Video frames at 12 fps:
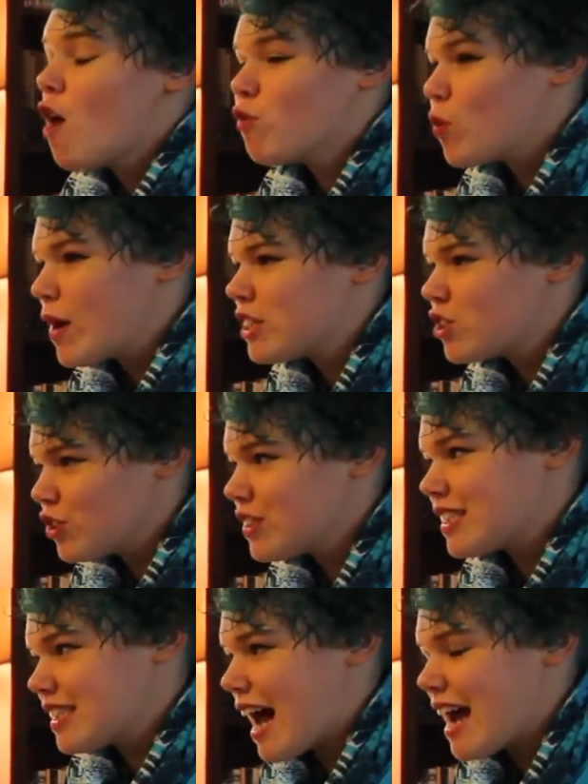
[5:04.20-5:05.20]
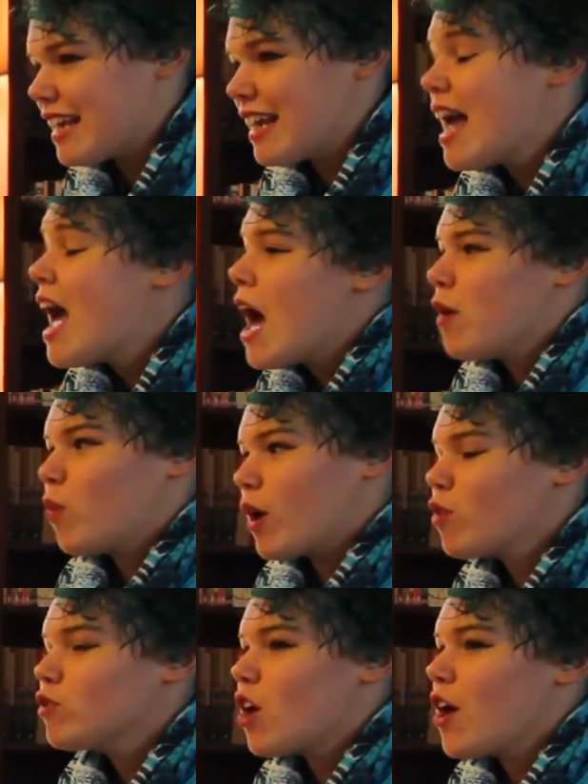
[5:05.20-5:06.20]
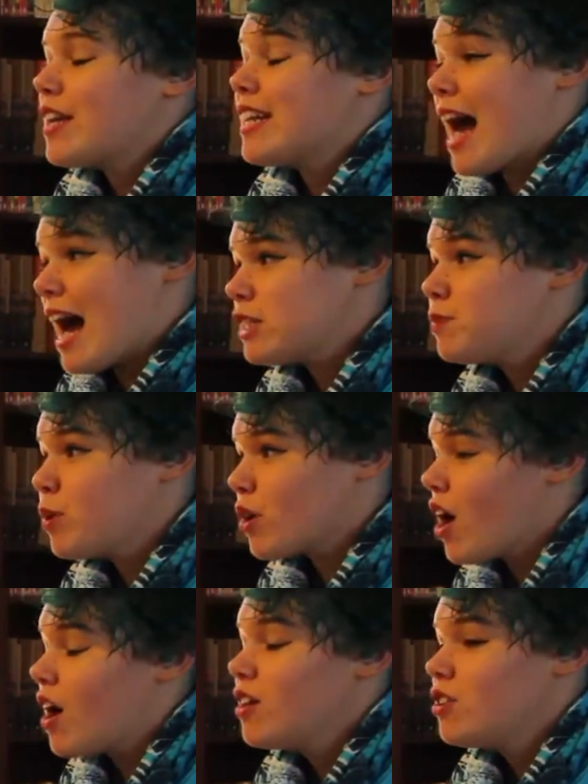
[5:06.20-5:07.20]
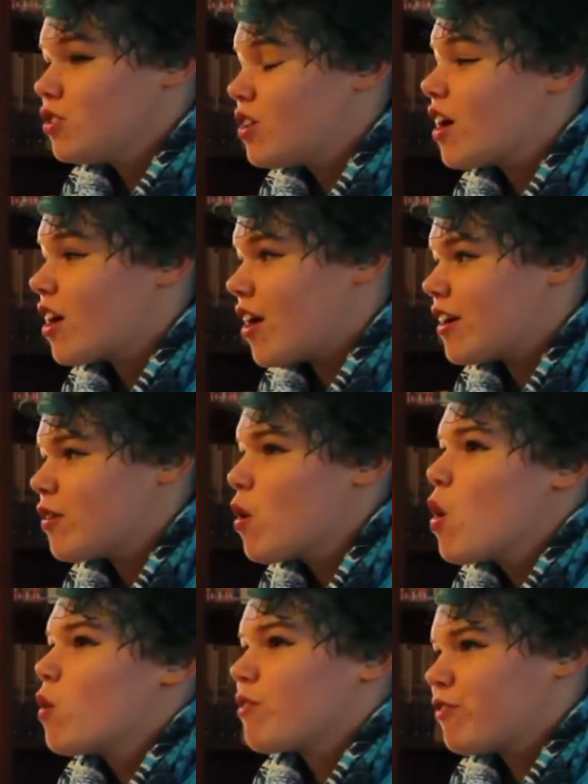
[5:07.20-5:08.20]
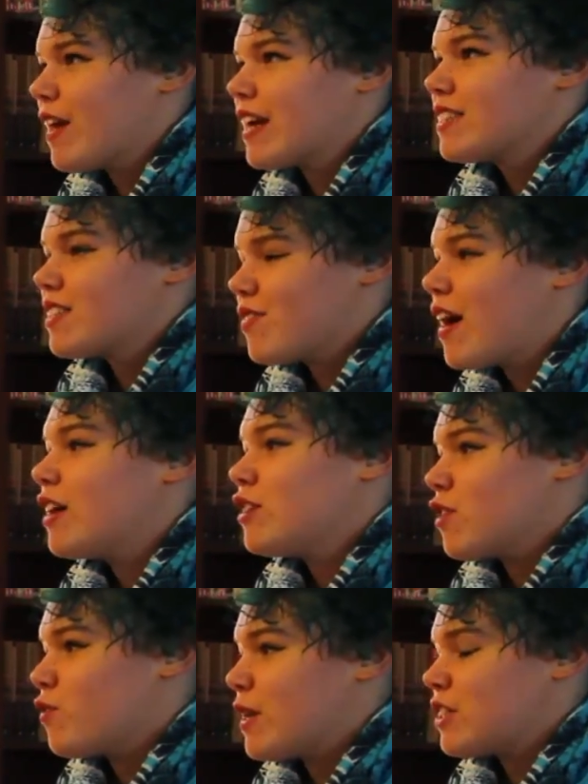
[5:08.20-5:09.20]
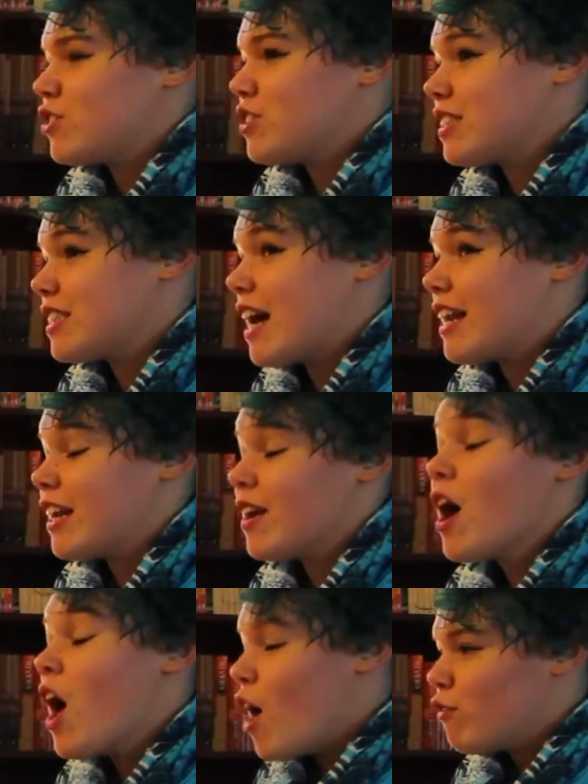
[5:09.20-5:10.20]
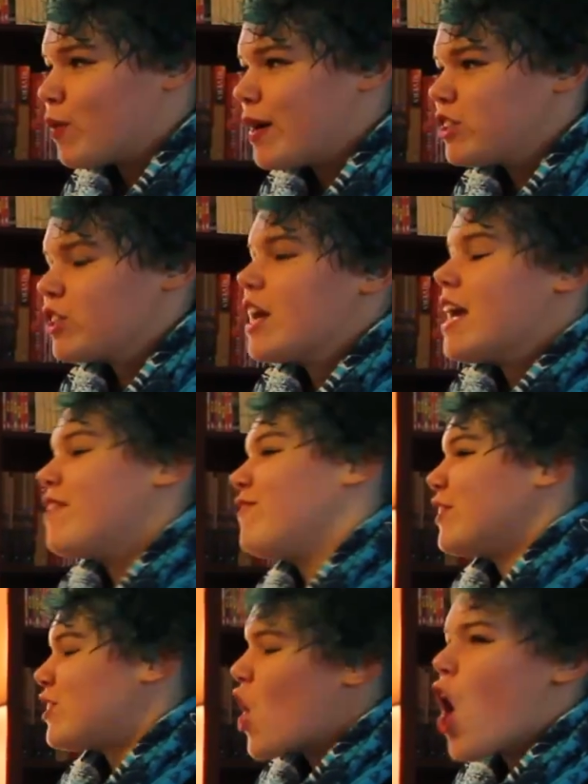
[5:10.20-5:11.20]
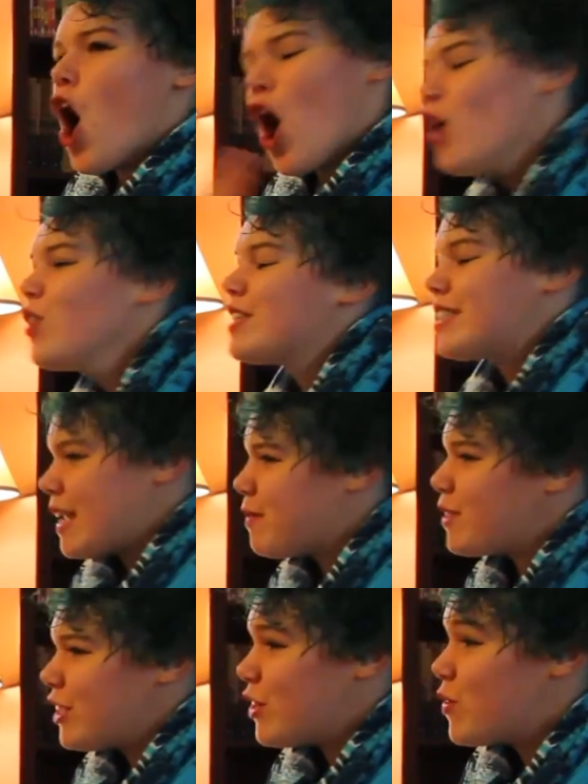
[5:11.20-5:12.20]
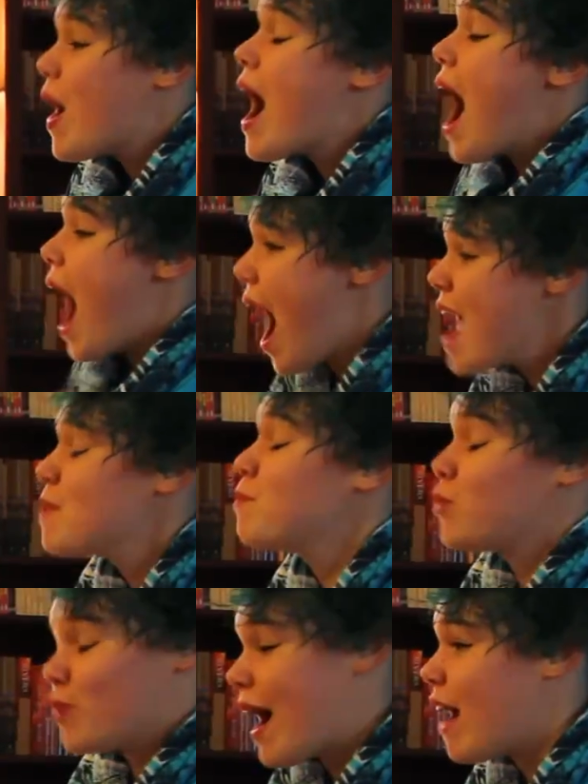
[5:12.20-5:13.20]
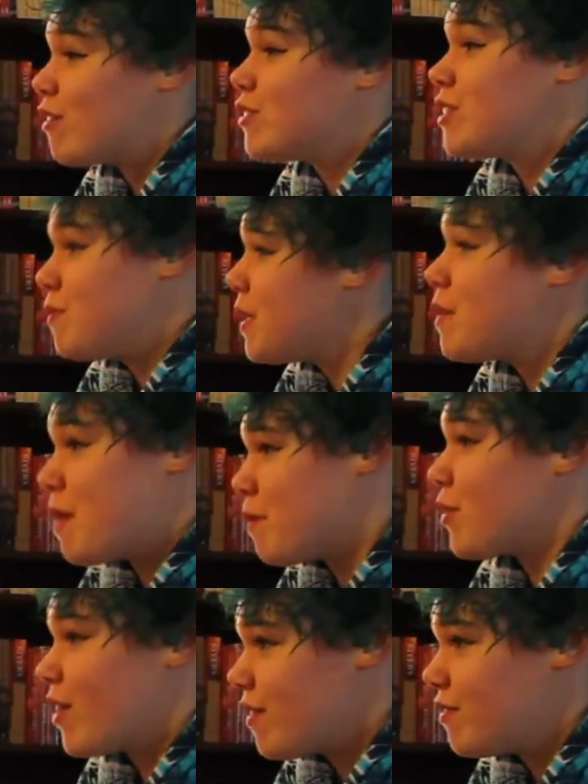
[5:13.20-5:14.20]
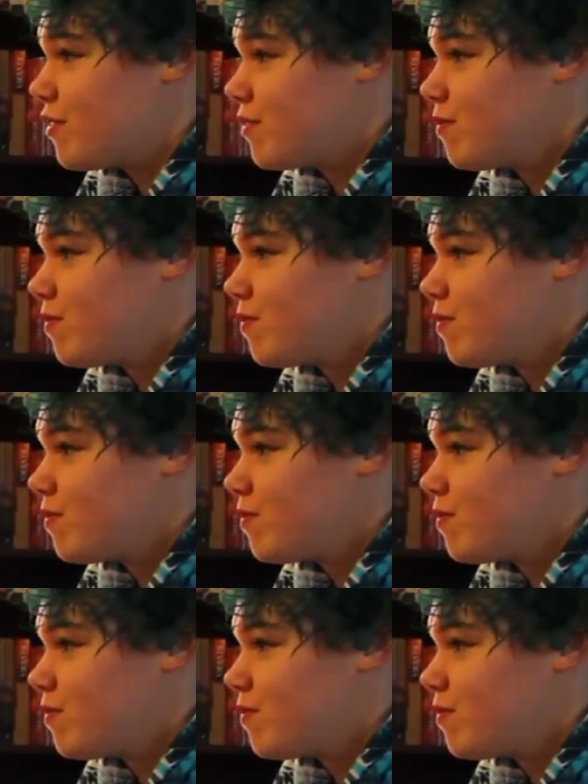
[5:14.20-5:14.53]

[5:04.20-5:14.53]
of a Western society. And what goes on in Aspirant Dunant Garden reflects the values of Western society. of which, if it's all the same to you, I am proud to be a member of.